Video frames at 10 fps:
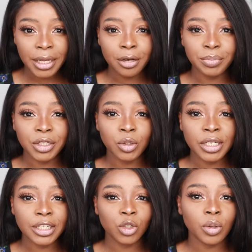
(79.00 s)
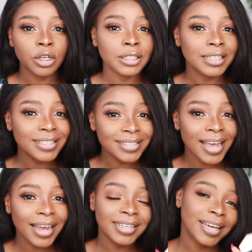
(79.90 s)
gonna be doing this one on this
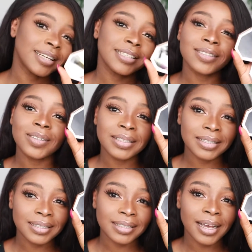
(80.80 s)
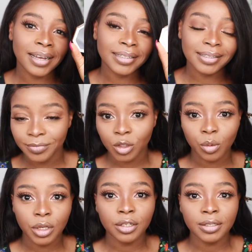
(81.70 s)
side and this on this side. So
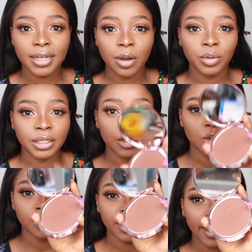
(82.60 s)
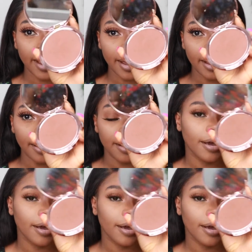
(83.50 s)
we're gonna start with this one here.